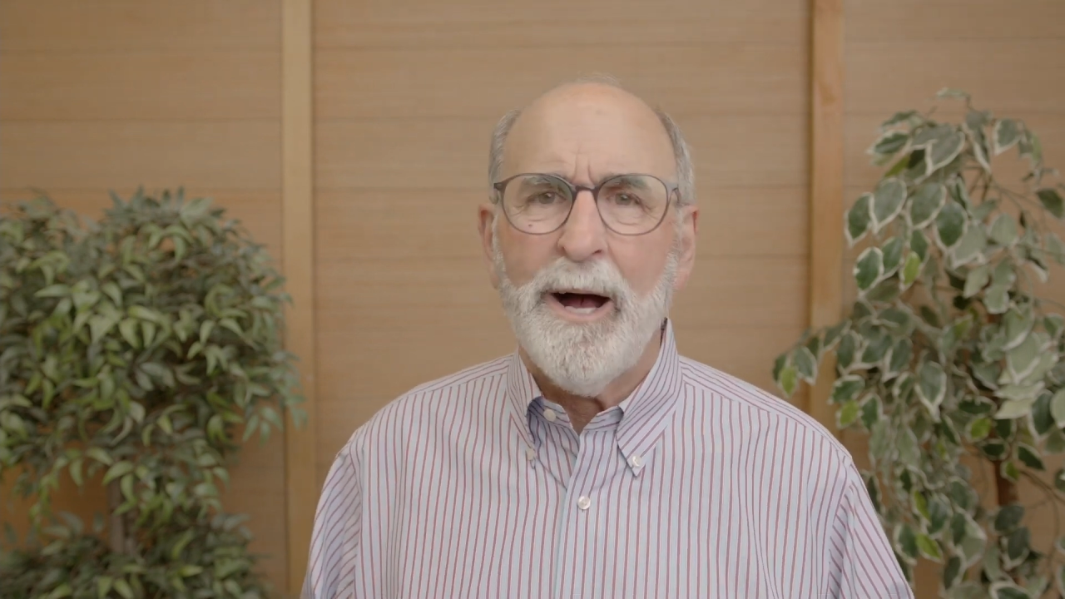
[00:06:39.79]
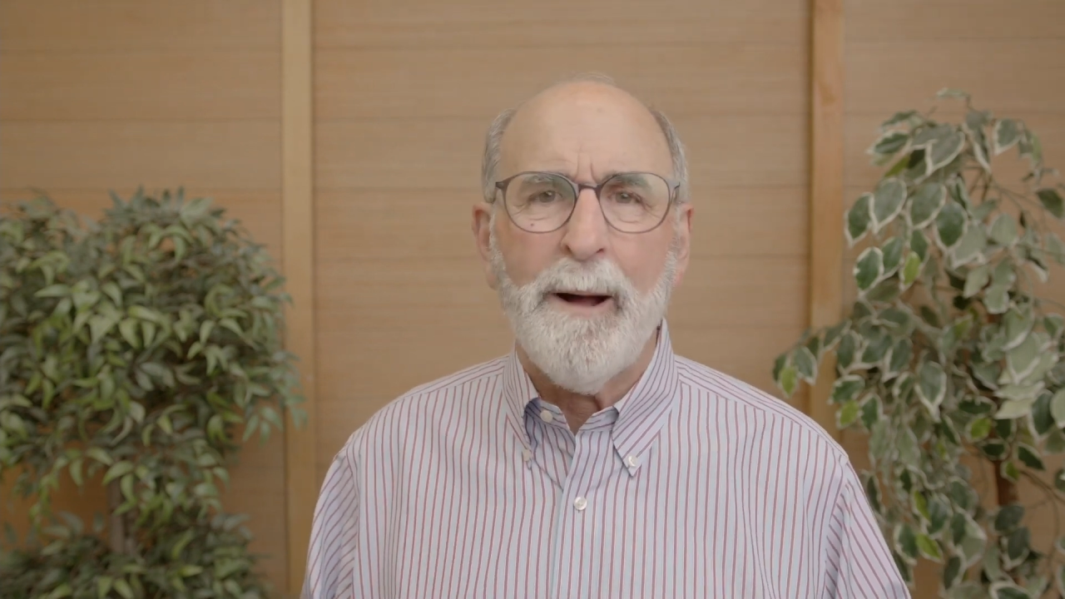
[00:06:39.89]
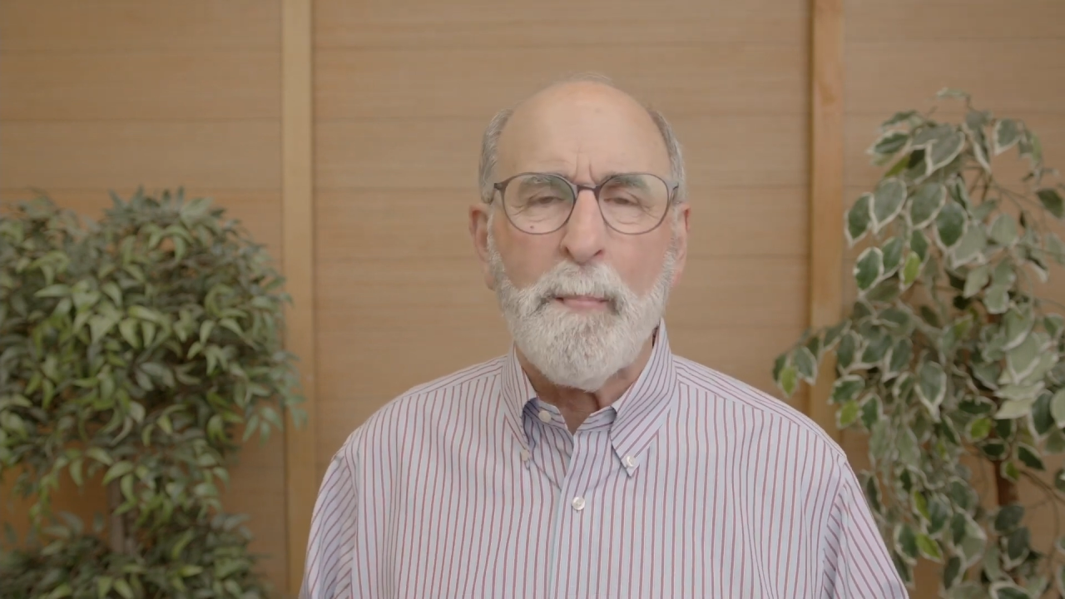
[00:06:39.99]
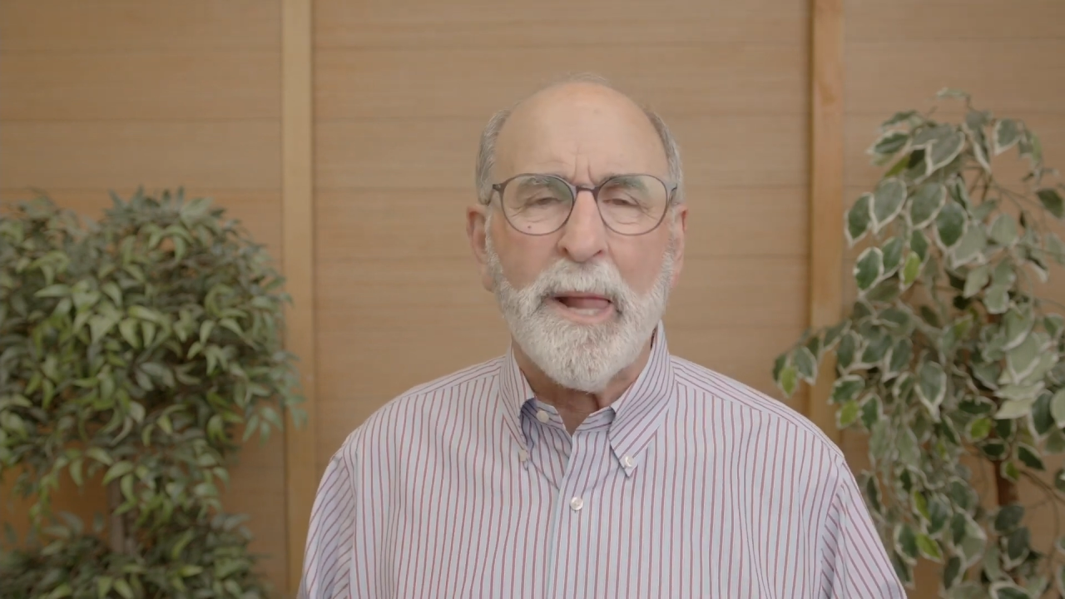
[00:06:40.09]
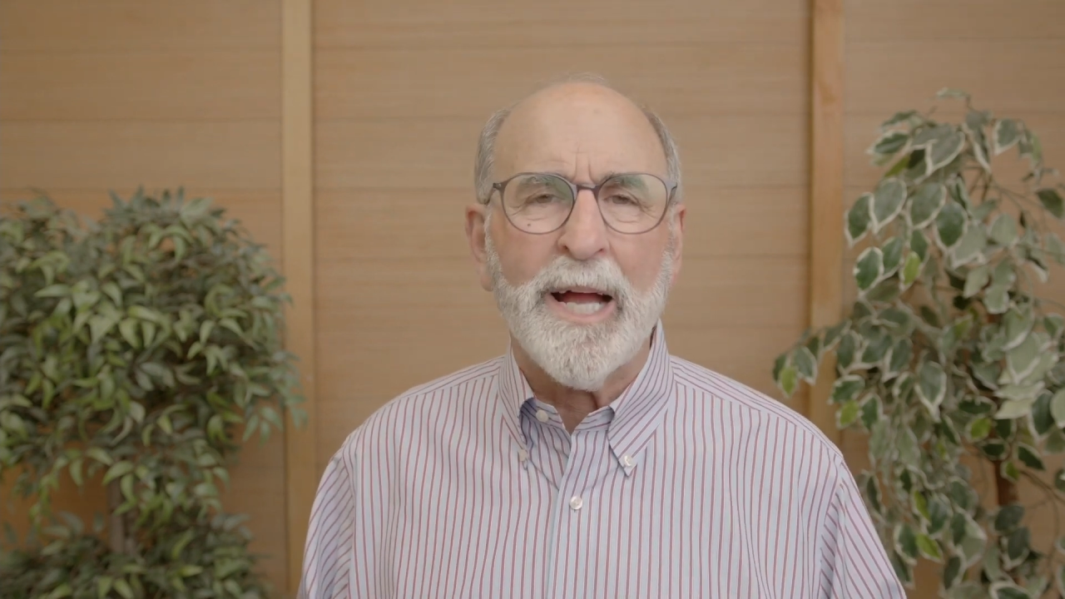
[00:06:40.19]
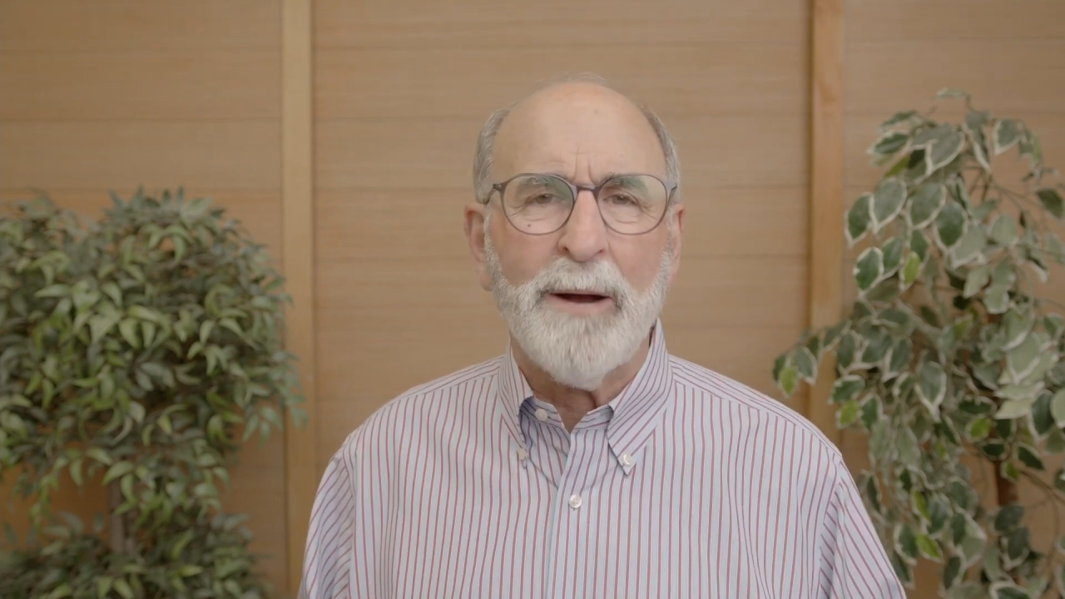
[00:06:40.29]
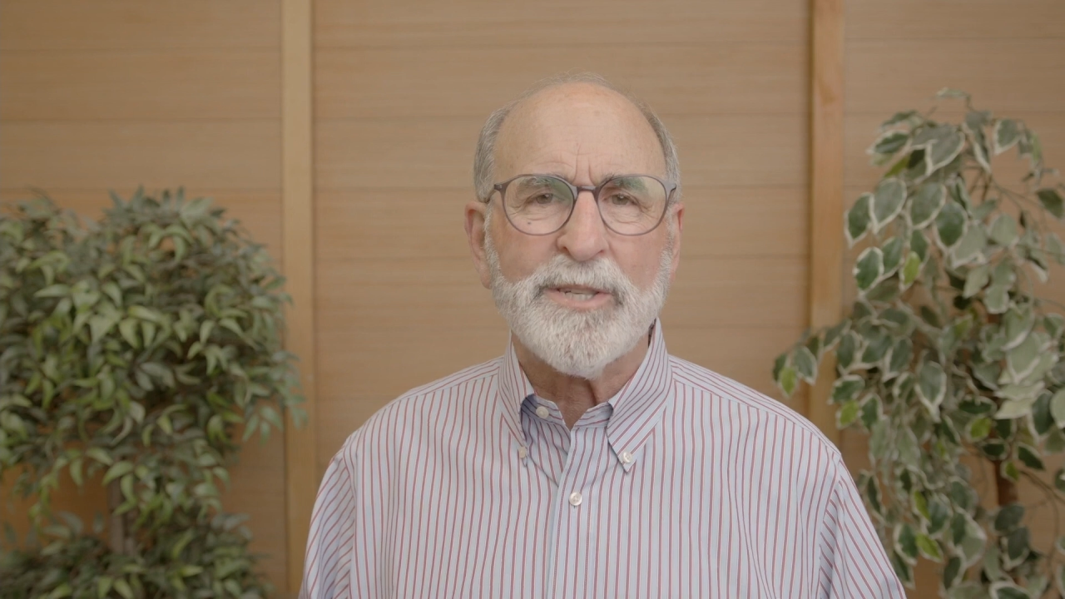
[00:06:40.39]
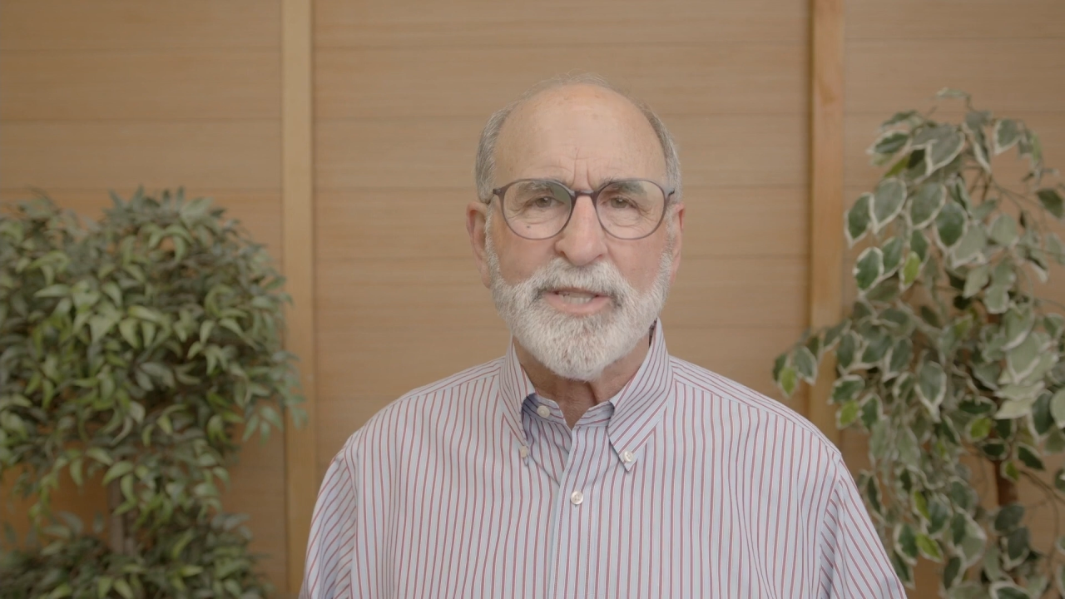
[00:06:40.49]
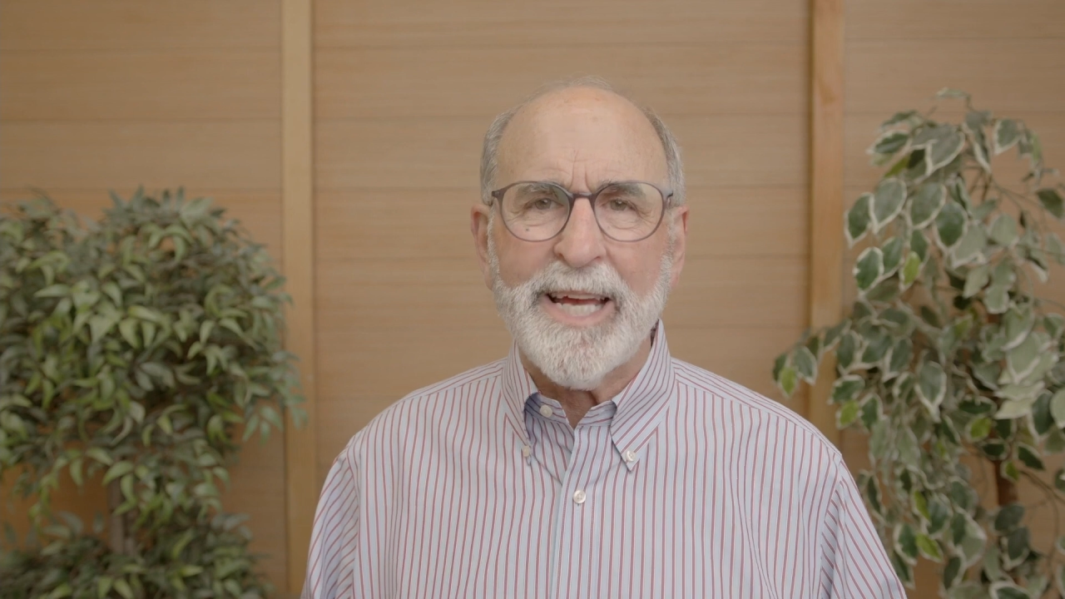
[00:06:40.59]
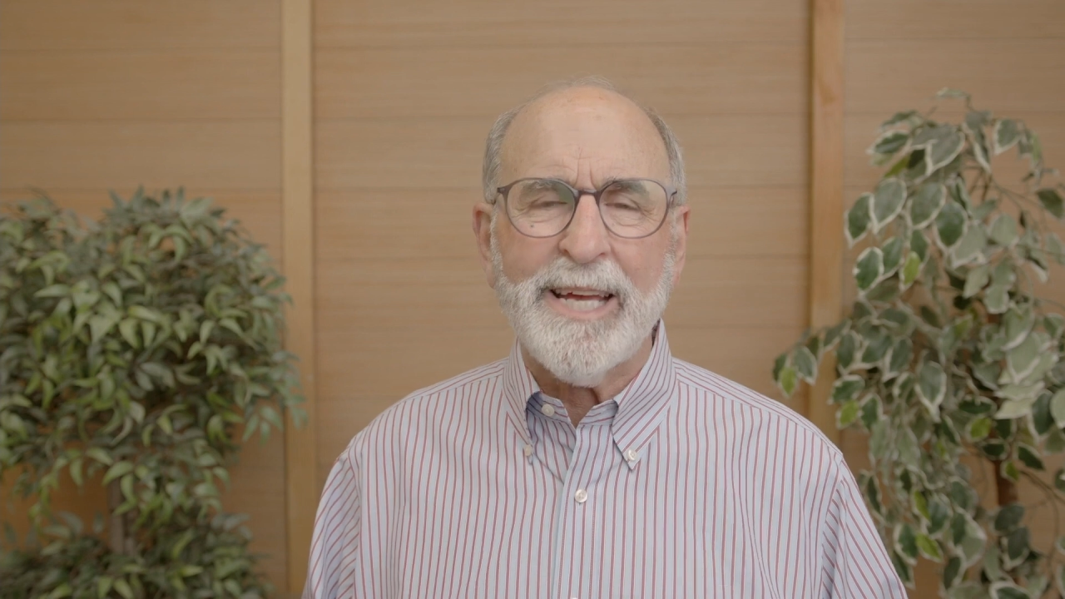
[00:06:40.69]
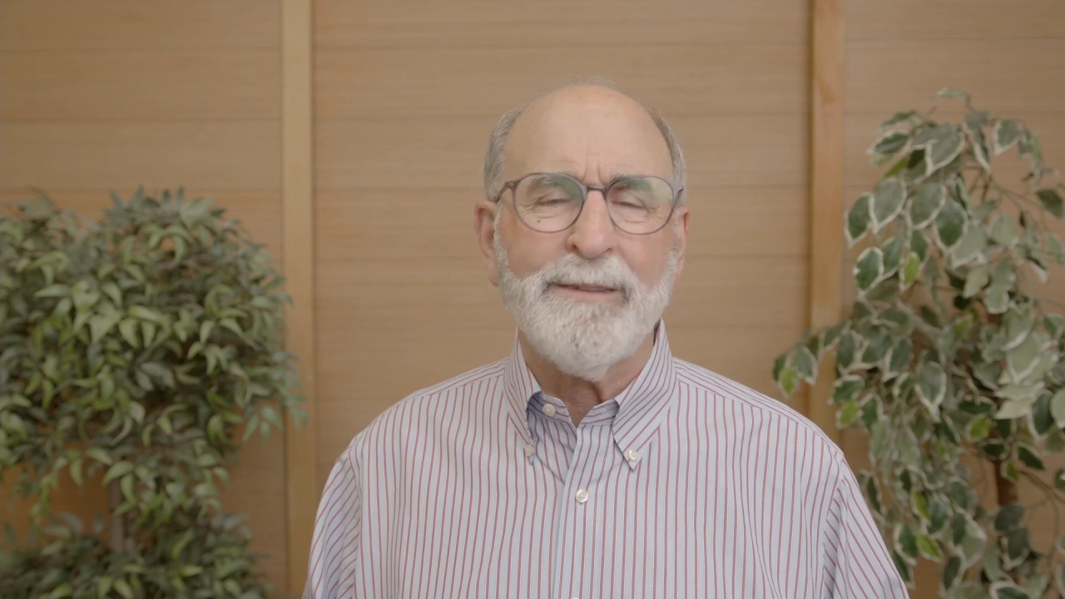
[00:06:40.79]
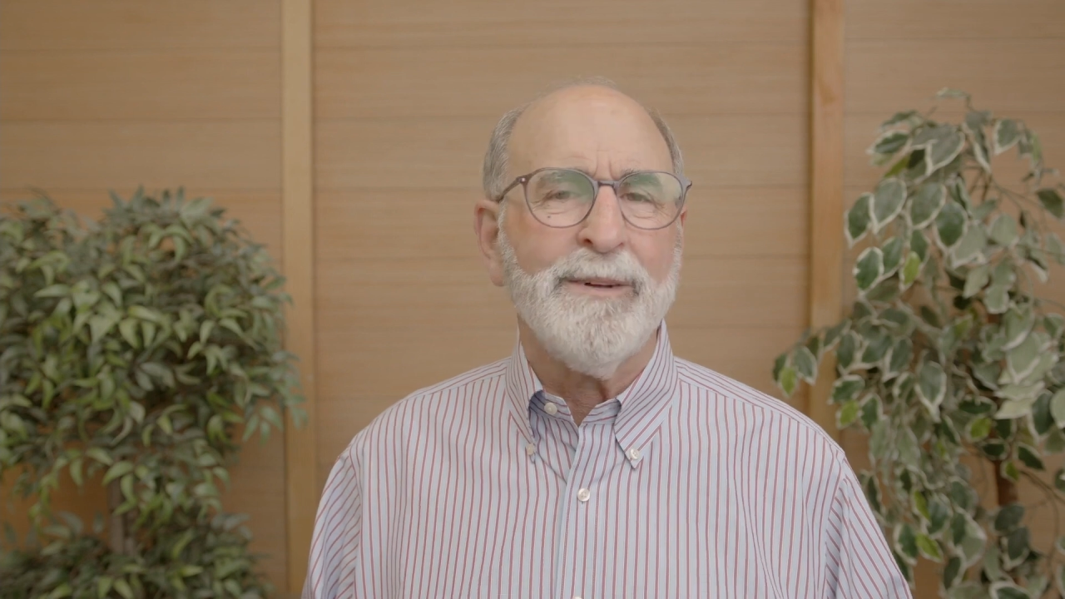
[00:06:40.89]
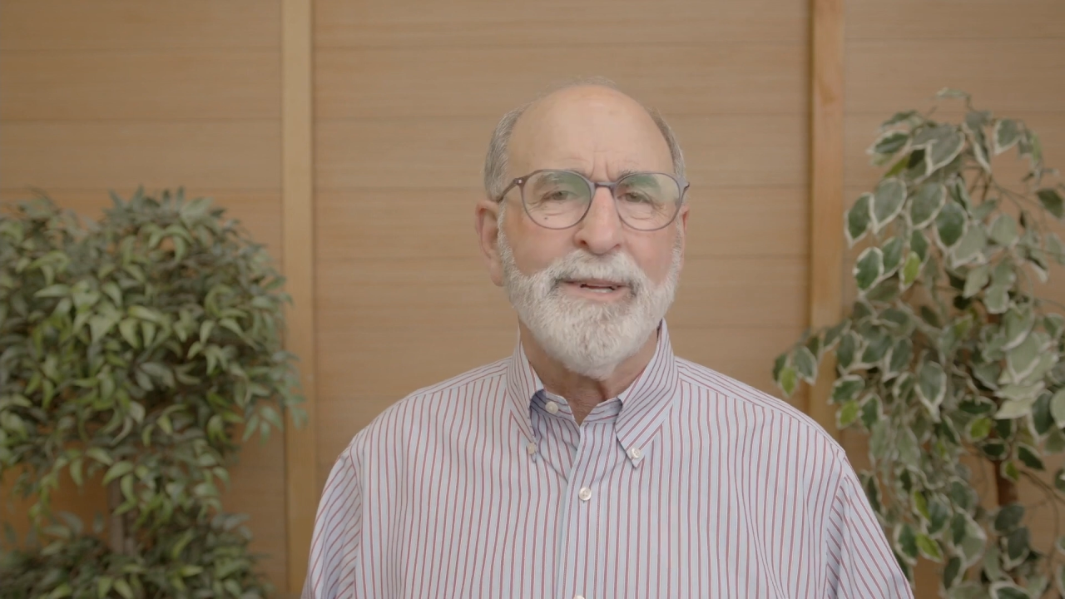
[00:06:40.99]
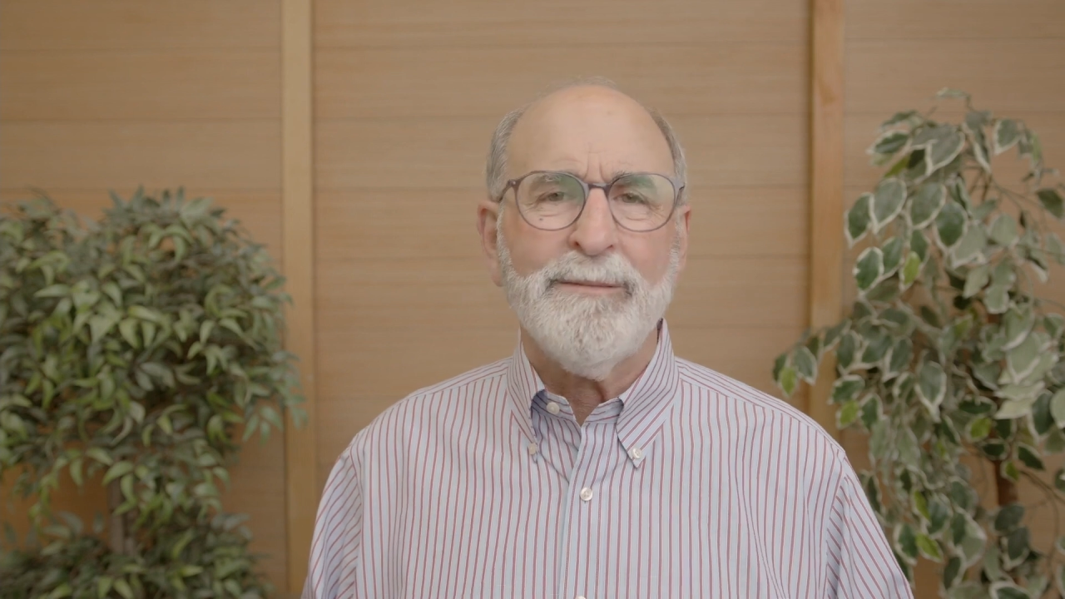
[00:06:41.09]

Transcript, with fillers: um, I would say